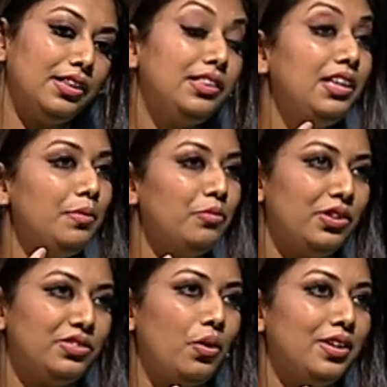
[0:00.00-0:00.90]
themed
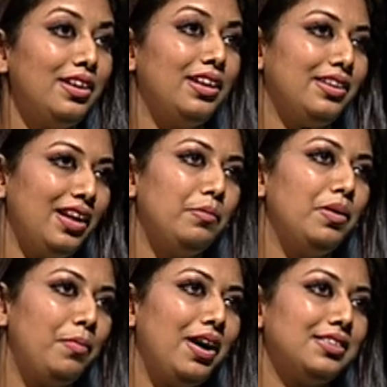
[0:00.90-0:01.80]
resort and
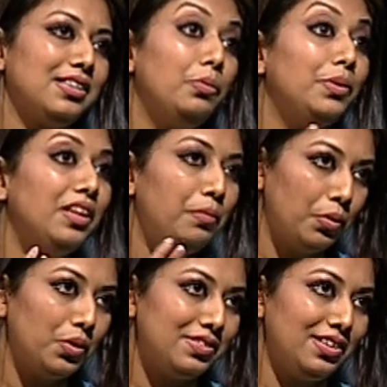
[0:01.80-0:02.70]
entertainment parcel within Port